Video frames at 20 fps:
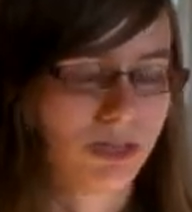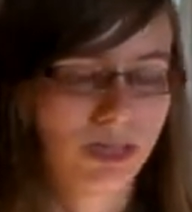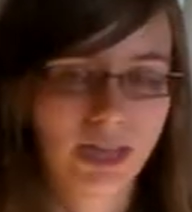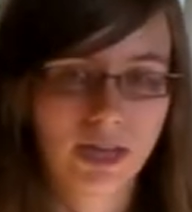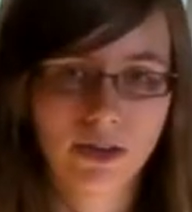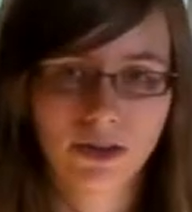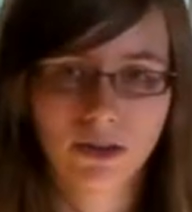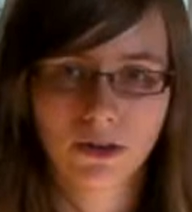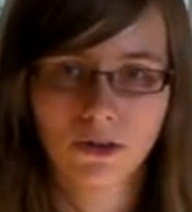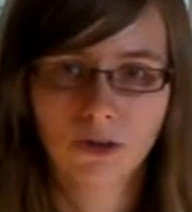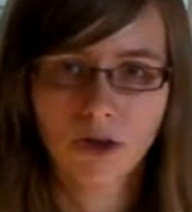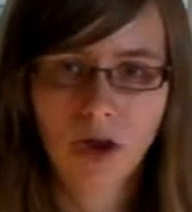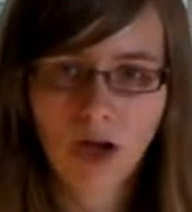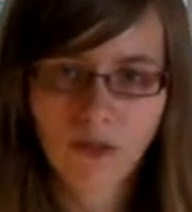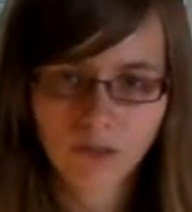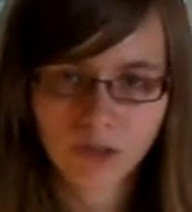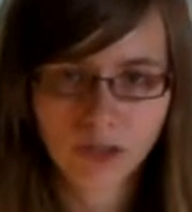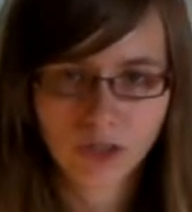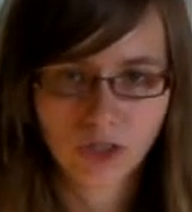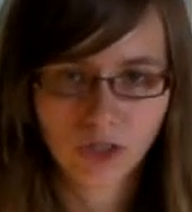Take your
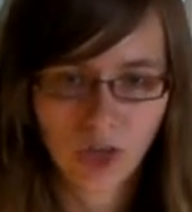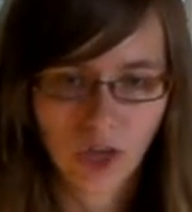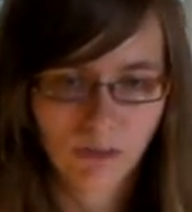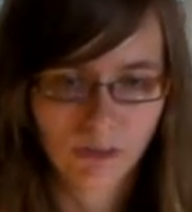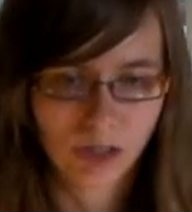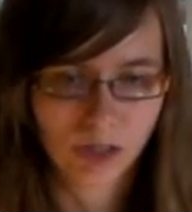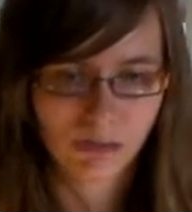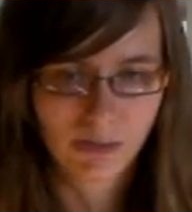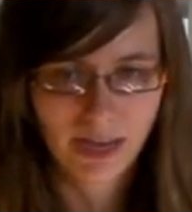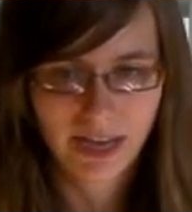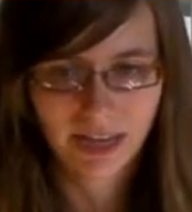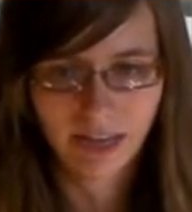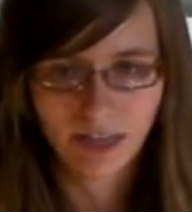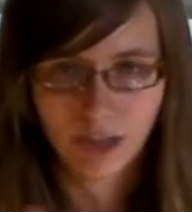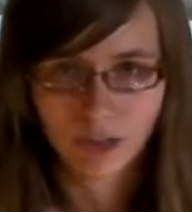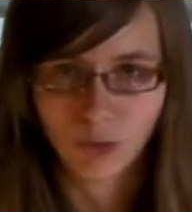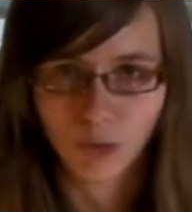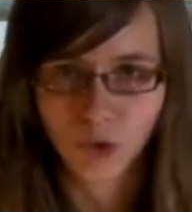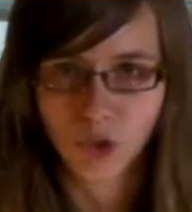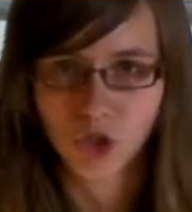novel synopsis, make it
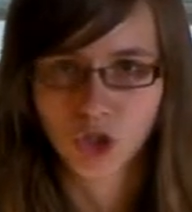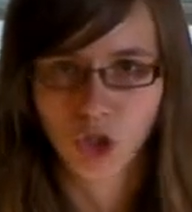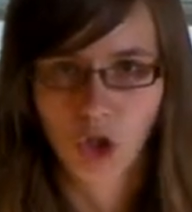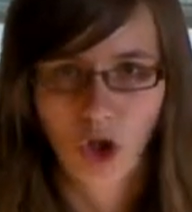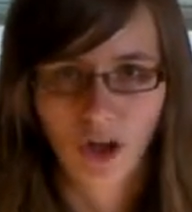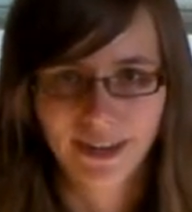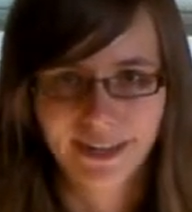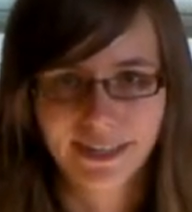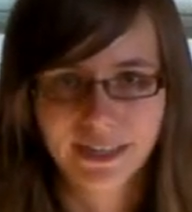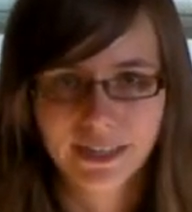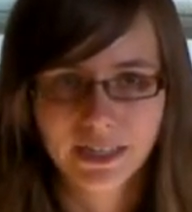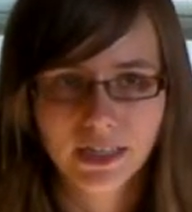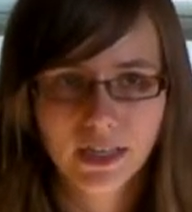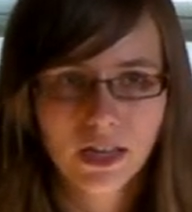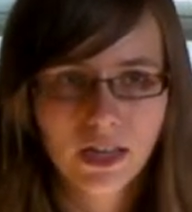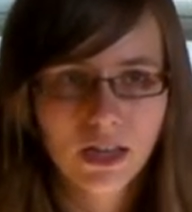into a sonnet.